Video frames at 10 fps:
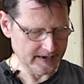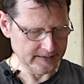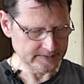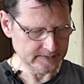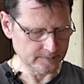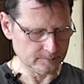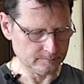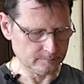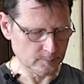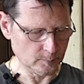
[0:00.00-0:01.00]

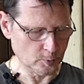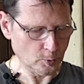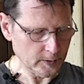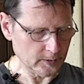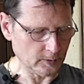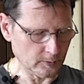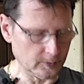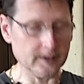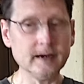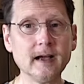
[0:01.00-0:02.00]
some oil
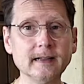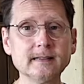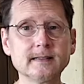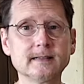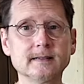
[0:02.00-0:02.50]
or nuts